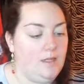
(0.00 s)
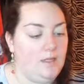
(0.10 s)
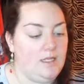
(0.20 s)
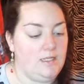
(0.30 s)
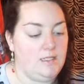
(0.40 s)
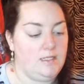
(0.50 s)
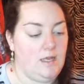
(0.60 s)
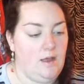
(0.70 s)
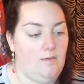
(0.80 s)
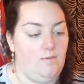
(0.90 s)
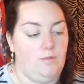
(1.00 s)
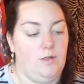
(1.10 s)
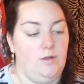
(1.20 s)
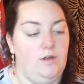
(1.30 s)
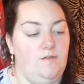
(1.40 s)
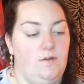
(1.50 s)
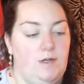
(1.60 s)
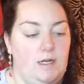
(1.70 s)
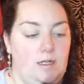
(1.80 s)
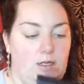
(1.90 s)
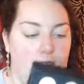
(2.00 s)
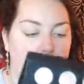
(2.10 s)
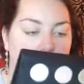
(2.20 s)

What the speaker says: this beautiful color. This